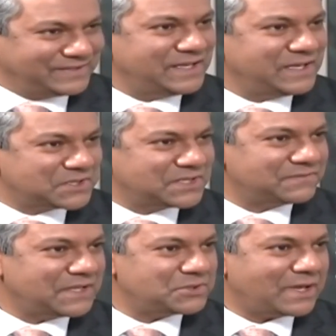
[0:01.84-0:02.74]
the
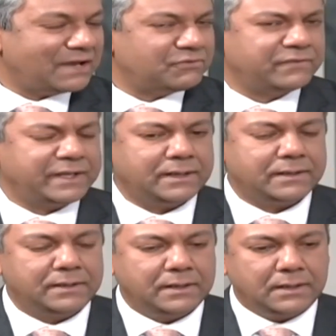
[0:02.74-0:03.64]
initiative that you have over
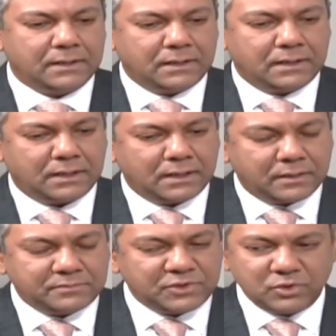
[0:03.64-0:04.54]
here,
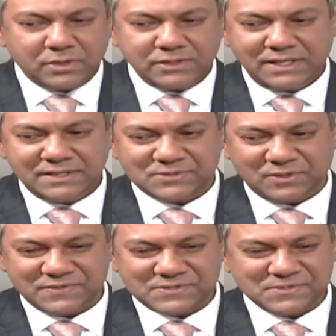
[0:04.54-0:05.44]
no one really
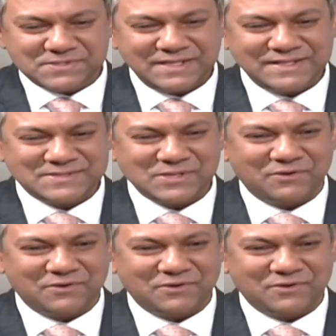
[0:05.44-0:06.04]
sort of associates